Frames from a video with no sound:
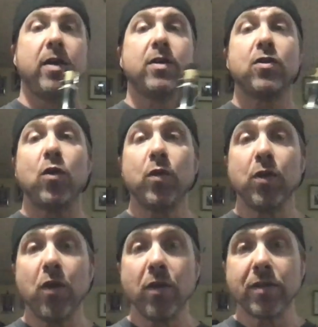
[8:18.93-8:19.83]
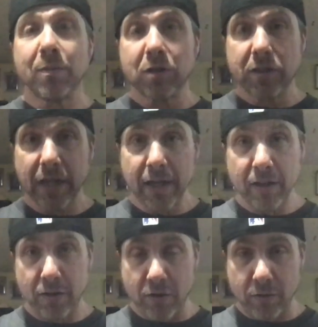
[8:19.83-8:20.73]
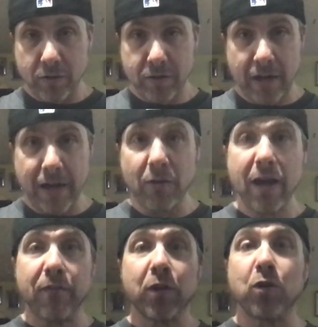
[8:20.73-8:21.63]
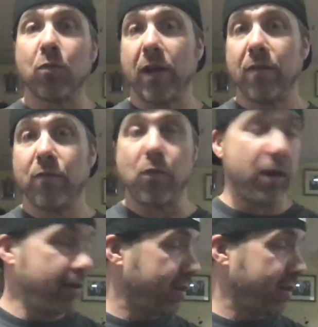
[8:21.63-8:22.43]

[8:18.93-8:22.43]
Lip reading: So you notice I'm singing the notes. I don't have a great voice.